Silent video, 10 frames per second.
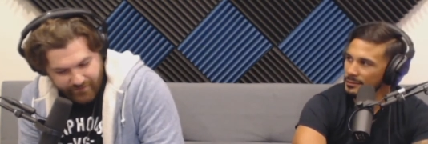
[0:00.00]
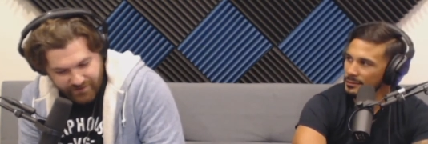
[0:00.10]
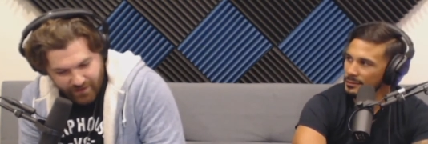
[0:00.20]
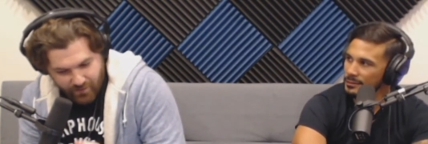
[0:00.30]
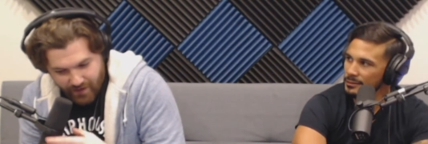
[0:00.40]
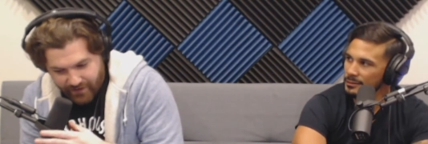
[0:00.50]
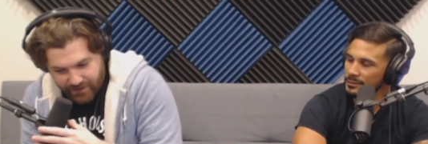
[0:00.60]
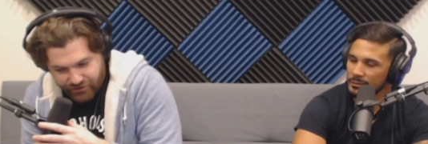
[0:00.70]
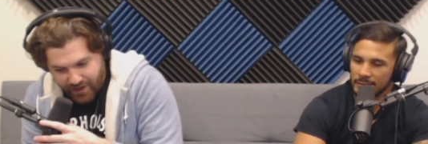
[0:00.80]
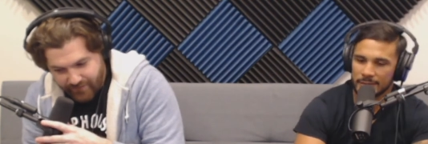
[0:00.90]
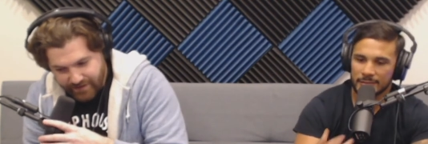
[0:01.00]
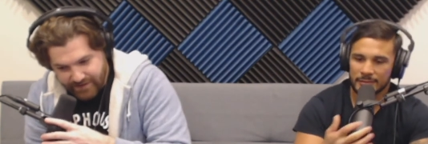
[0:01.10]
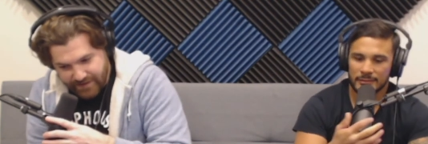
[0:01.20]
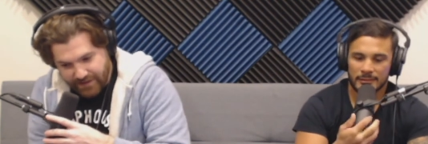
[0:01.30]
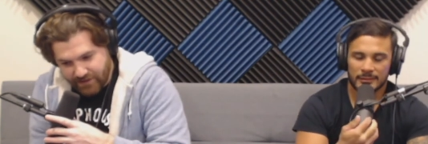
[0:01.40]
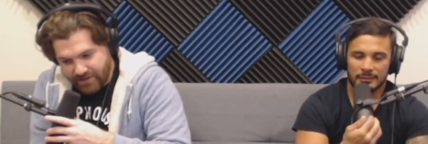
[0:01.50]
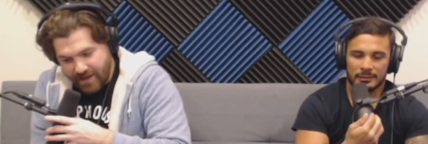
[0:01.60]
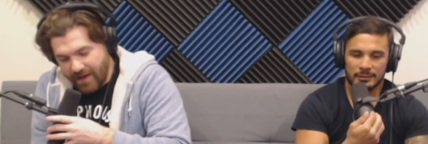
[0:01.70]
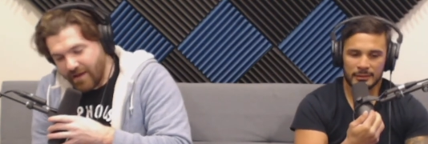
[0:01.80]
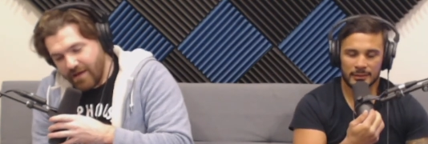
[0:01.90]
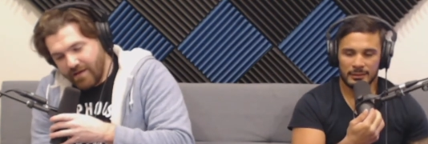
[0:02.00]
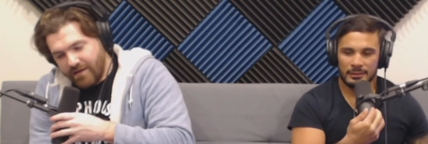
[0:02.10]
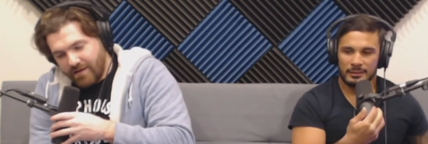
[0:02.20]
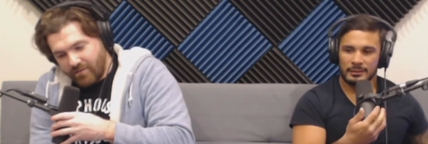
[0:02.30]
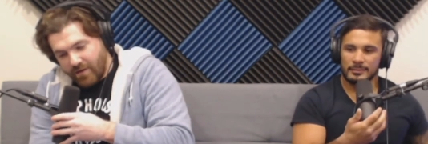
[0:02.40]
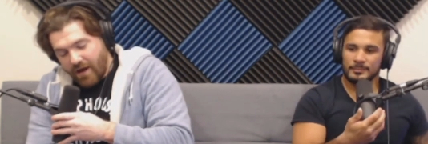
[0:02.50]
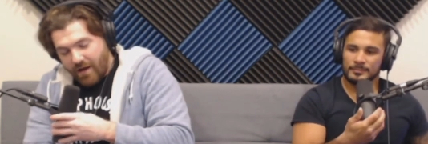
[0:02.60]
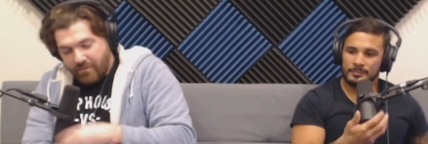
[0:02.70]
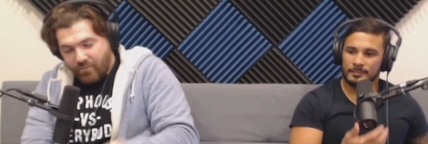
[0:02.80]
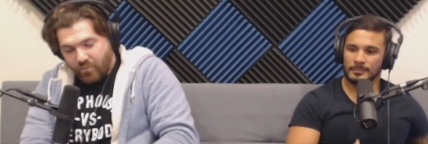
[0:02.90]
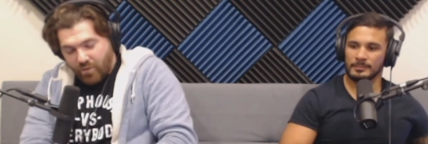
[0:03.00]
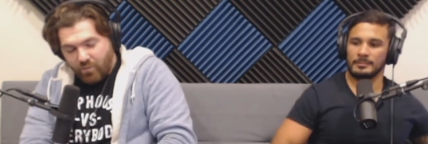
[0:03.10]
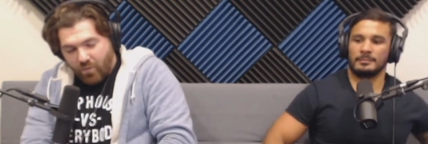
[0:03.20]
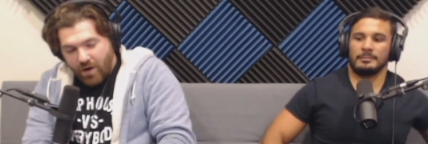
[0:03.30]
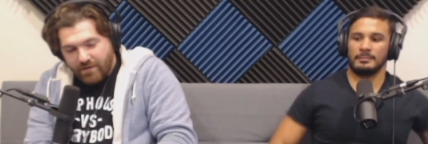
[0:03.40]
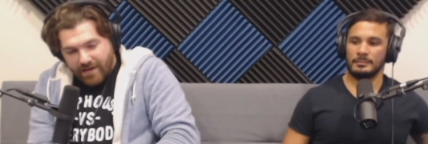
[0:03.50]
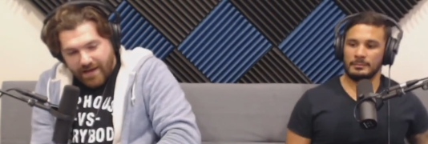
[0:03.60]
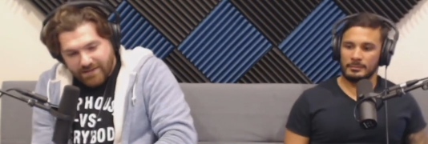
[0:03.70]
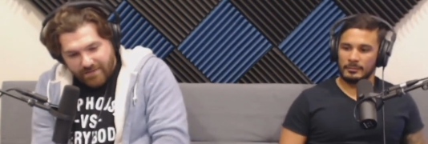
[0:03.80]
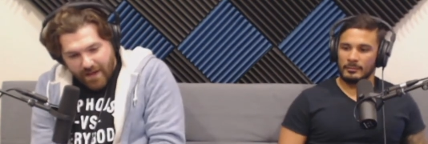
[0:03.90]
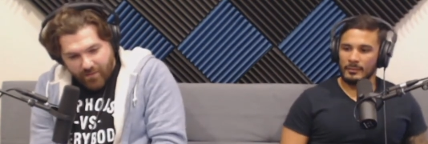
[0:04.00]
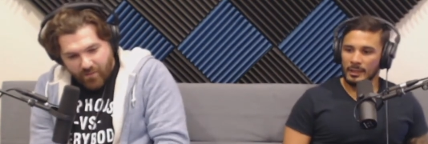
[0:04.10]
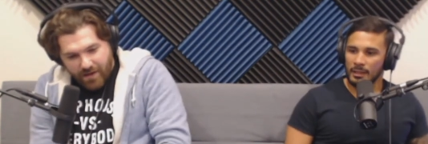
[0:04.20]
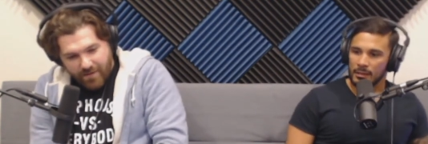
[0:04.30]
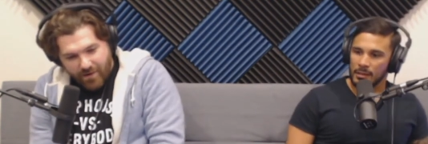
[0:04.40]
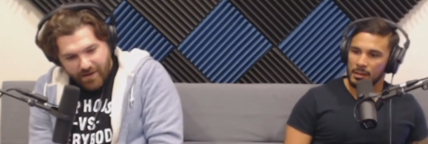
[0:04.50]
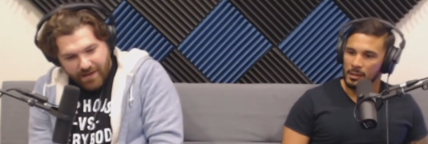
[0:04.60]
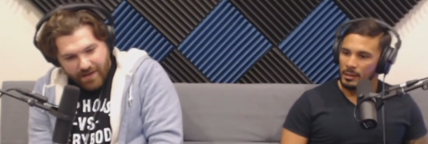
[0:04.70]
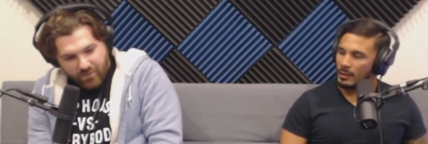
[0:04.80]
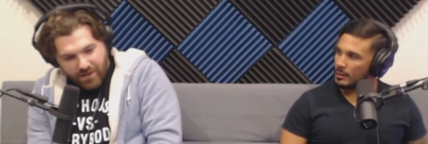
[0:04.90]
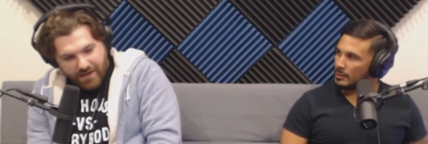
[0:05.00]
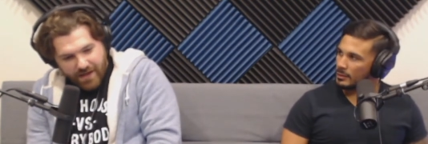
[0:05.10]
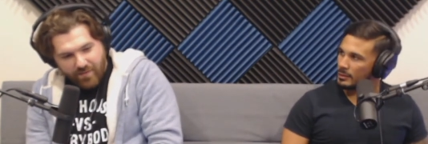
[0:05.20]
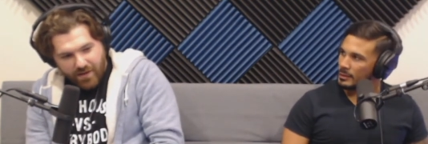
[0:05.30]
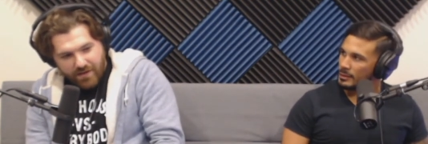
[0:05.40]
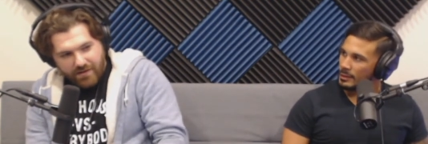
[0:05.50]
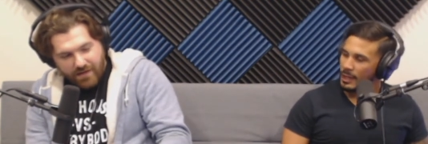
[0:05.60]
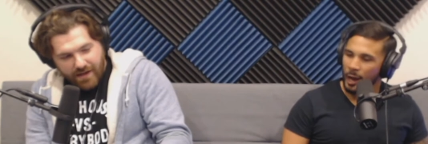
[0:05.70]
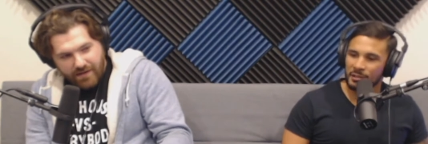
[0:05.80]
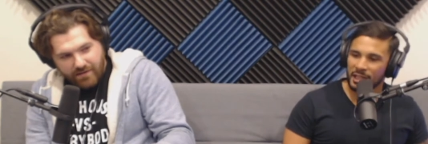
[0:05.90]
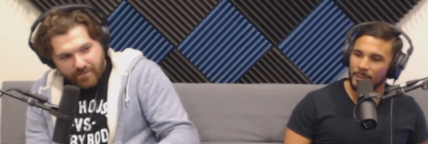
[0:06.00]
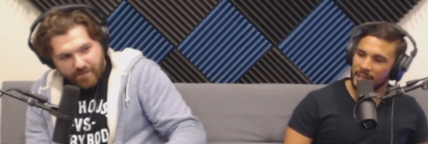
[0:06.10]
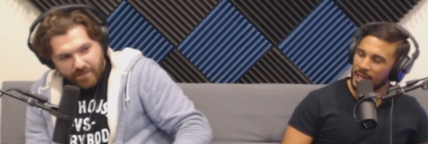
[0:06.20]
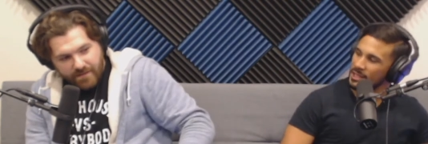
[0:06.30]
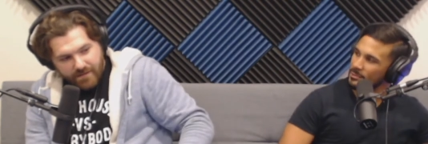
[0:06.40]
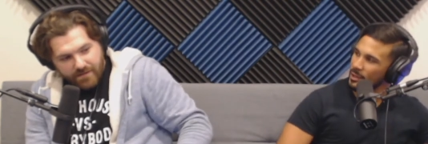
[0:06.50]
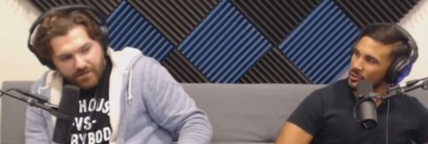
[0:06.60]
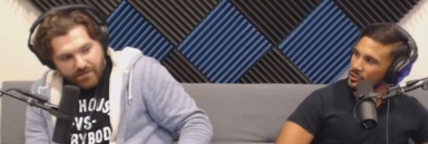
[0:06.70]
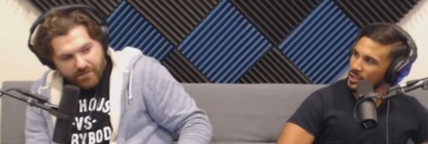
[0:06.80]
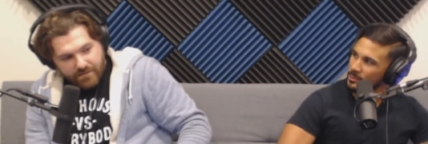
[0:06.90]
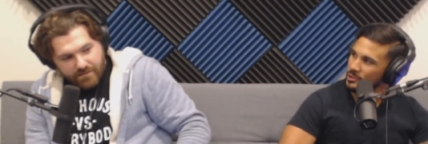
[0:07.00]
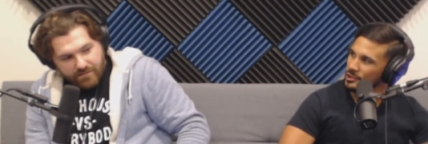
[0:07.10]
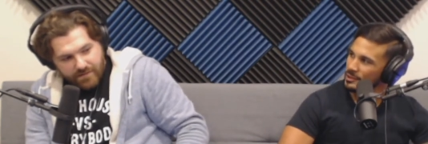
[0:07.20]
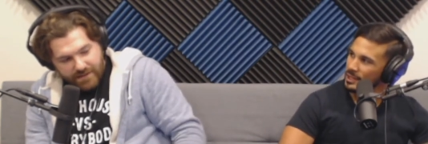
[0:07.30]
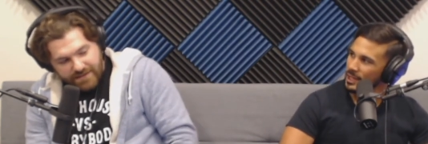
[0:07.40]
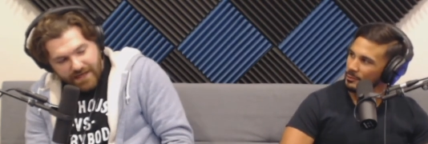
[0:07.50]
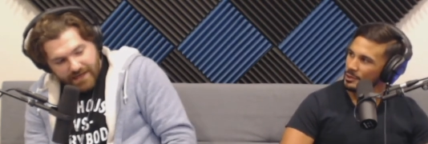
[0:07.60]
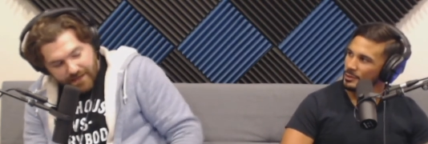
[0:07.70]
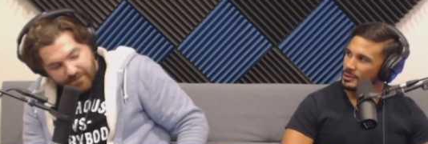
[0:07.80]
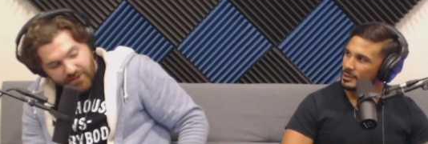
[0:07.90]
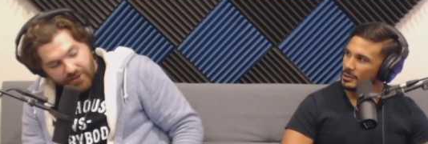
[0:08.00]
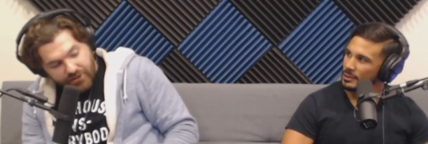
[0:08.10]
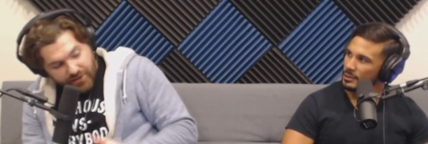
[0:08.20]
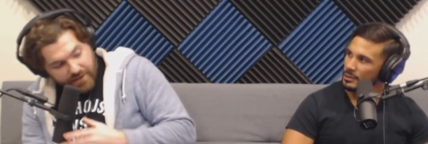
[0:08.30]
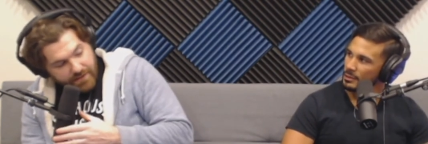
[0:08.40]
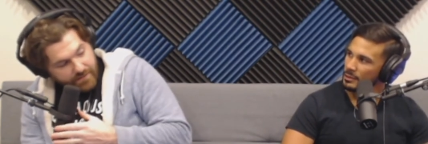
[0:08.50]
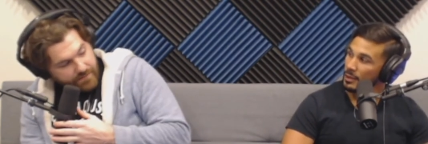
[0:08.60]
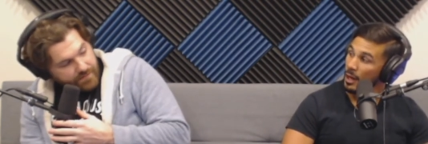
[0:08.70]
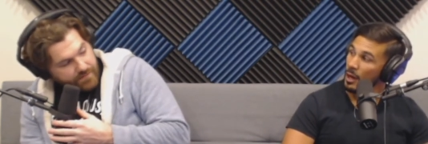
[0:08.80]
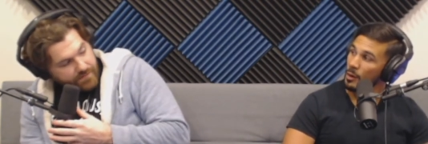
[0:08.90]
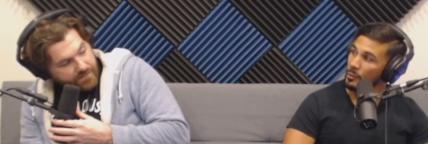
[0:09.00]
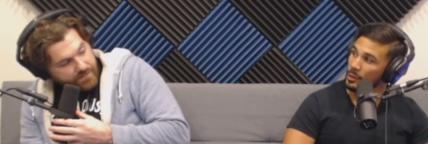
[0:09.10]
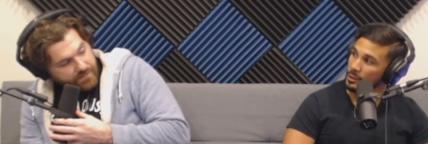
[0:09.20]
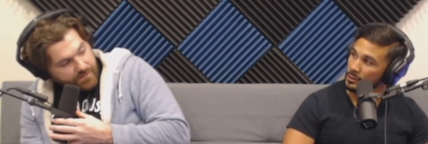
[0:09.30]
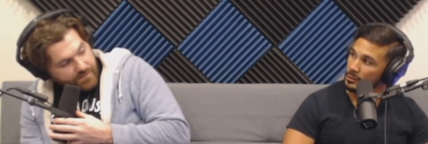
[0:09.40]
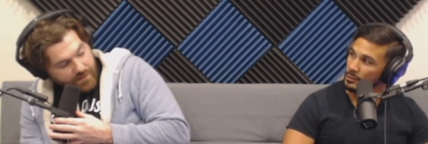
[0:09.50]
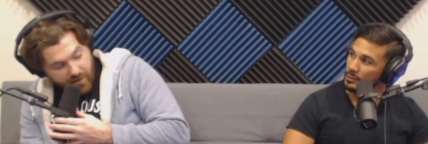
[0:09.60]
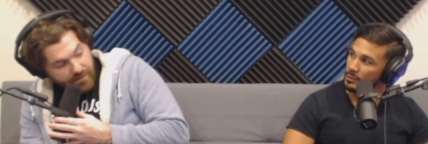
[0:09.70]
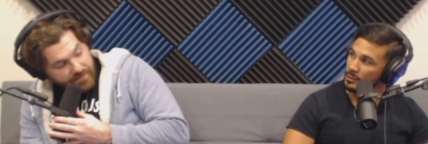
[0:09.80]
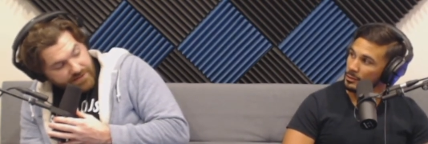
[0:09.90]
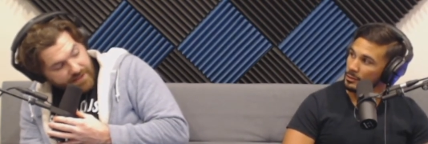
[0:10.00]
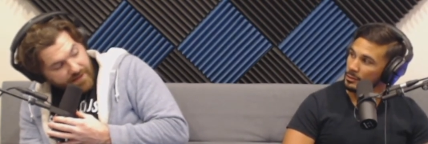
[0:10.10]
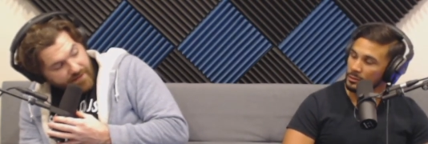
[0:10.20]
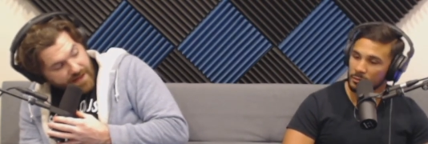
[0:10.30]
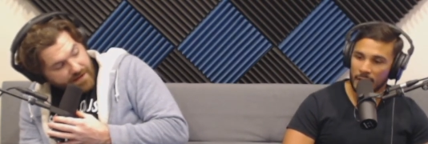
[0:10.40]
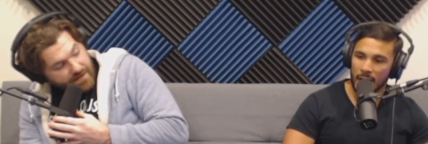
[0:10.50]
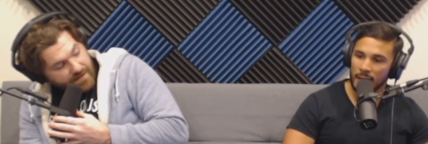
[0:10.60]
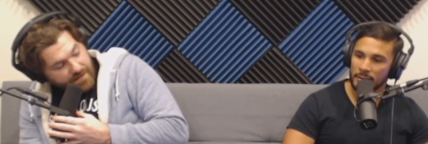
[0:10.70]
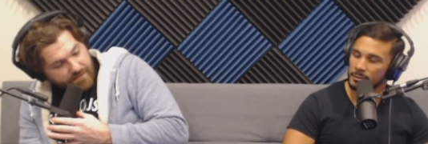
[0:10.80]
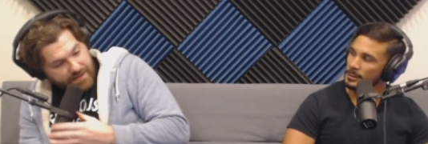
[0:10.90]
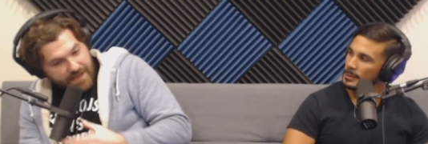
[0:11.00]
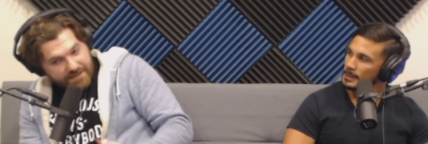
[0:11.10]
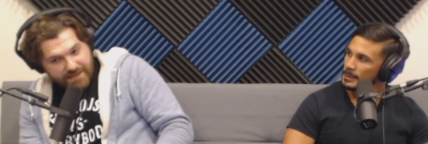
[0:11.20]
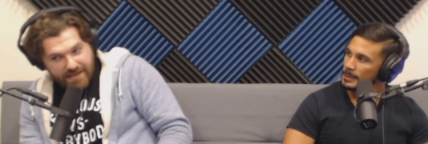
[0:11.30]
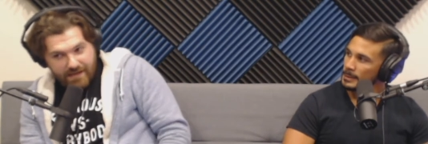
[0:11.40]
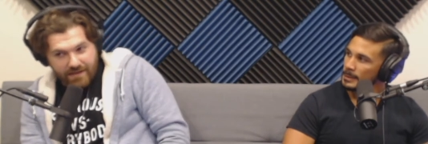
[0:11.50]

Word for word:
Speaker 1: somewhere. I think he's driving to teach, and like we I we wanted to ask him that, but we'll get him on again one day. But like, I was
Speaker 2: about to ask him about his gym and show Like he's that, getting hip
Speaker 1: surgery. Oh, word. Oh, you didn't see any of that? No. He has to get